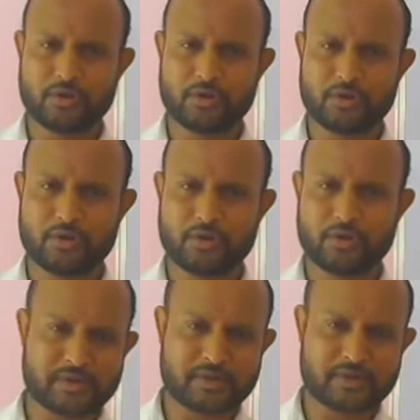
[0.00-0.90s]
go on
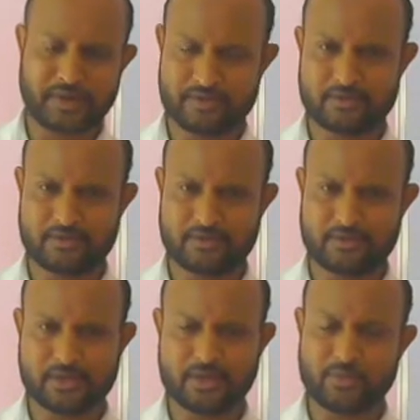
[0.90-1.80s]
observing that
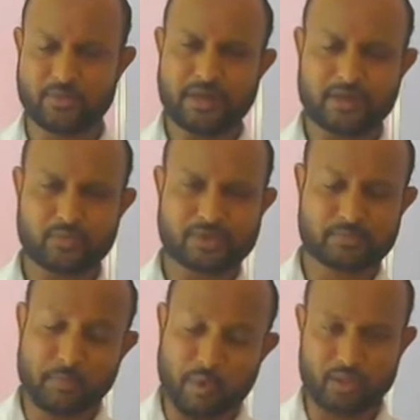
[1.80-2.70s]
when it was
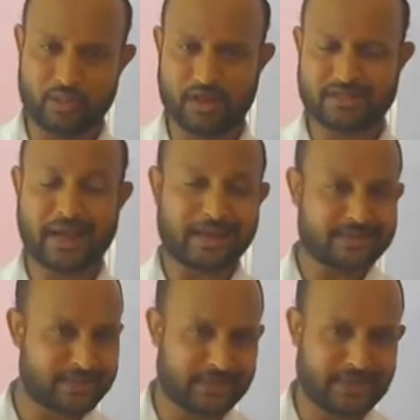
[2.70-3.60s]
small, a tiny
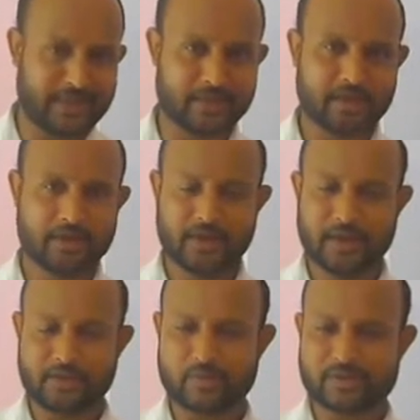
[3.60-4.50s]
seedling,
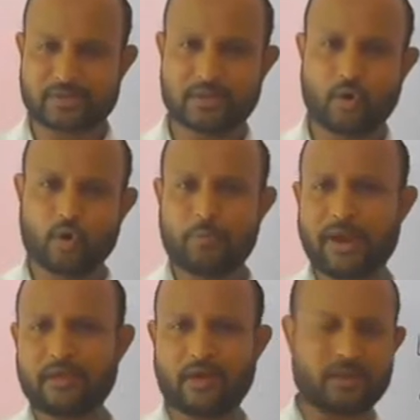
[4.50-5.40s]
it was
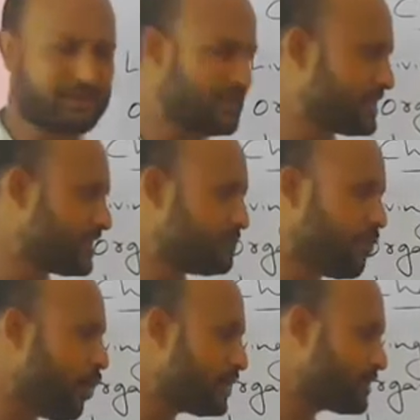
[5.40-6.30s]
occupying just a
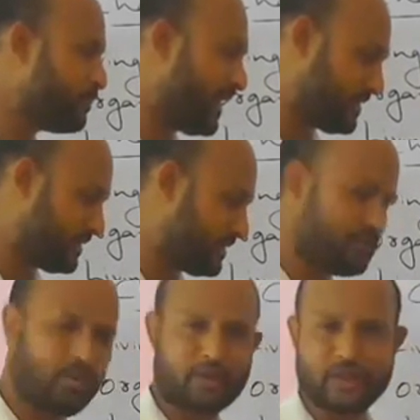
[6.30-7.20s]
small
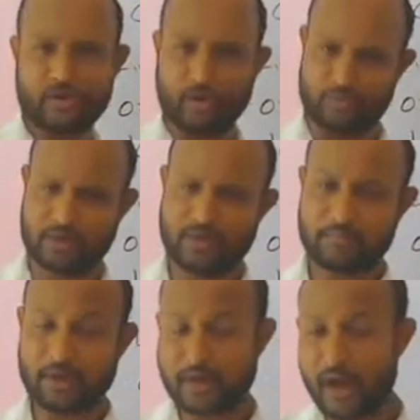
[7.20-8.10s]
space on the ground.
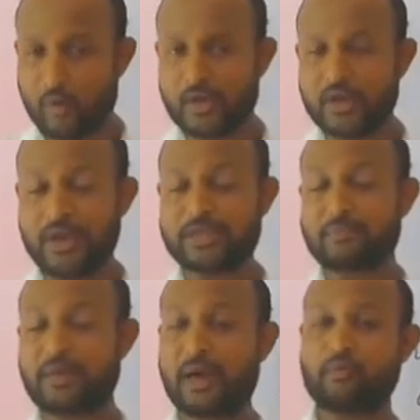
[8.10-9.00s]
But now it has
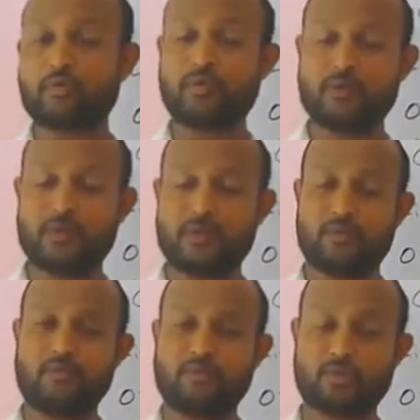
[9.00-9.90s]
become
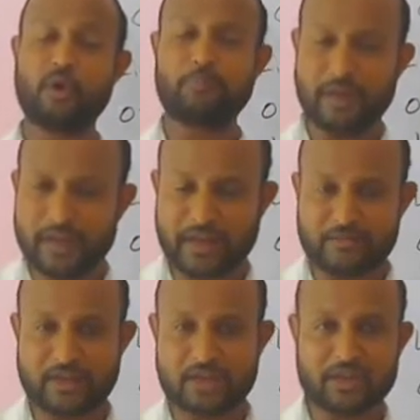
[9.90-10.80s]
so big
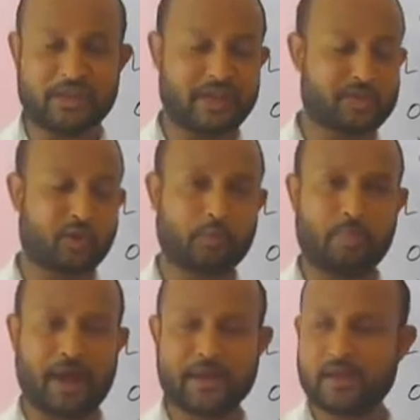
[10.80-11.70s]
enough that it has
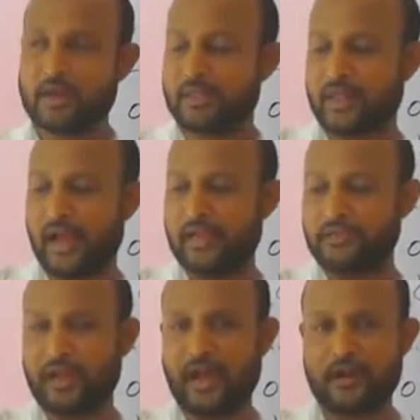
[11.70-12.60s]
occupied the
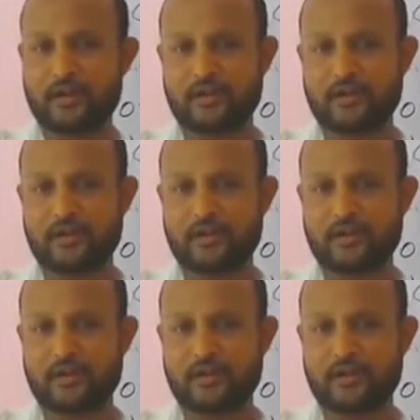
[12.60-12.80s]
entire